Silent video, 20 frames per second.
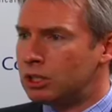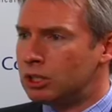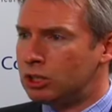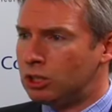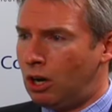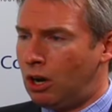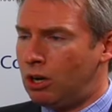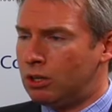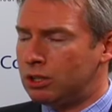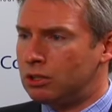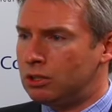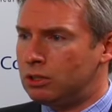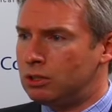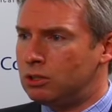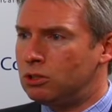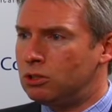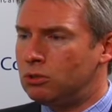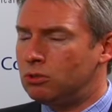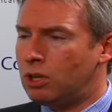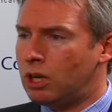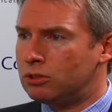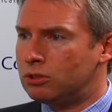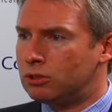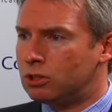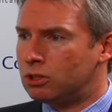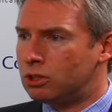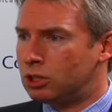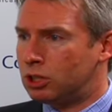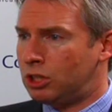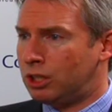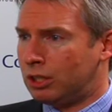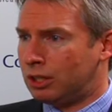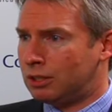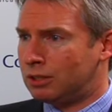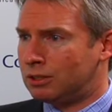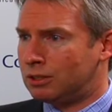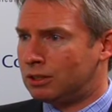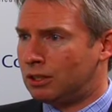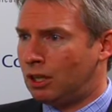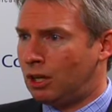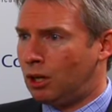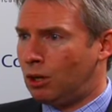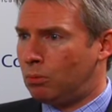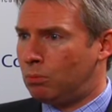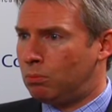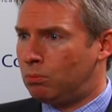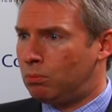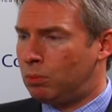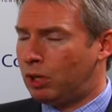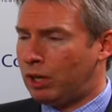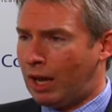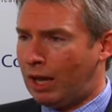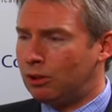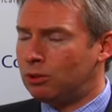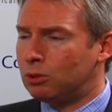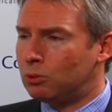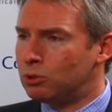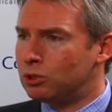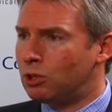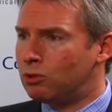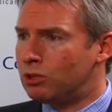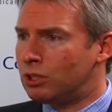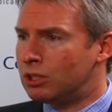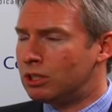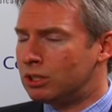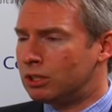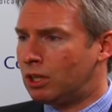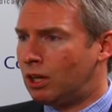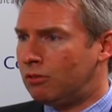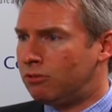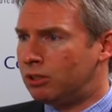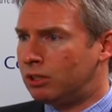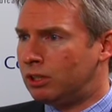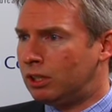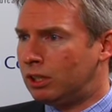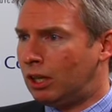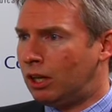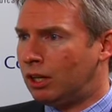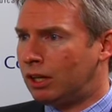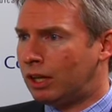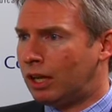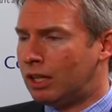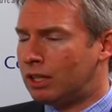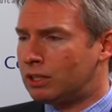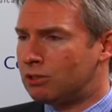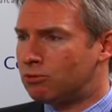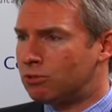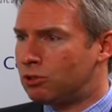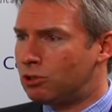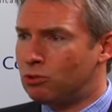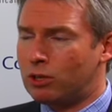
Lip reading: started in 2006, but ALK was only discovered in lung cancer in